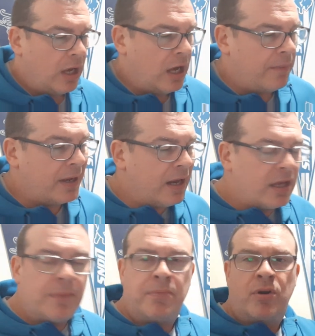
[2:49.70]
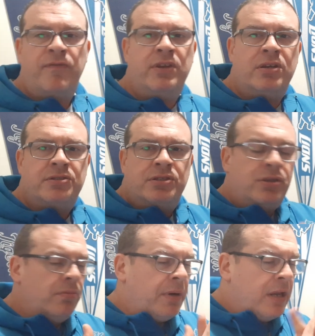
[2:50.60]
I got a couple more videos to
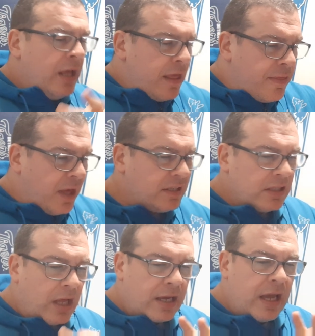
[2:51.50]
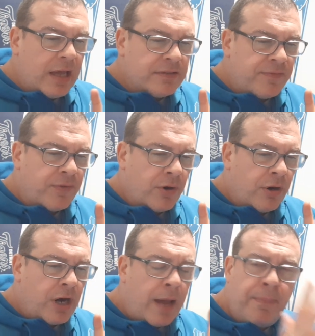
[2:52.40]
do, but thanks a lot, guys,
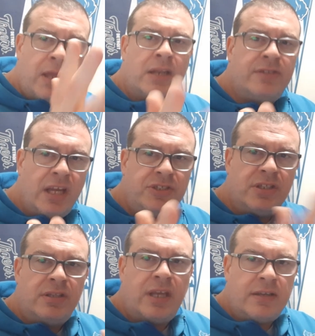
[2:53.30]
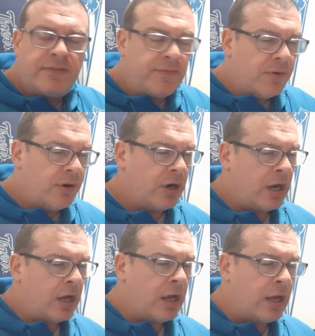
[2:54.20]
for paying attention. Thanks
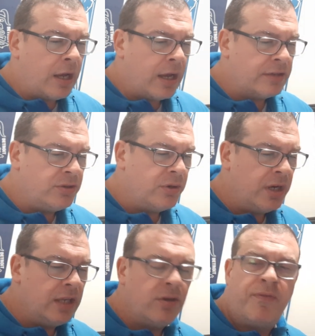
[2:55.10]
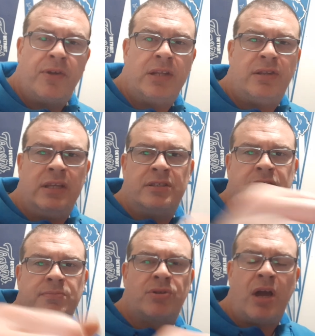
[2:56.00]
for tuning in. Don't forget to hit the
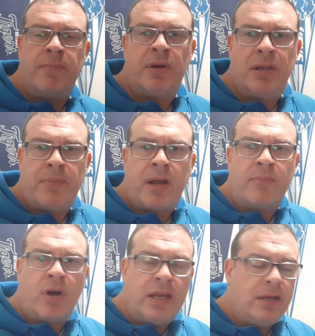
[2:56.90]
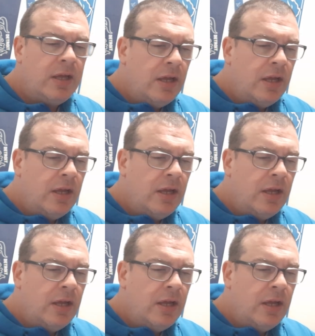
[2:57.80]
subscribe button at the bottom right.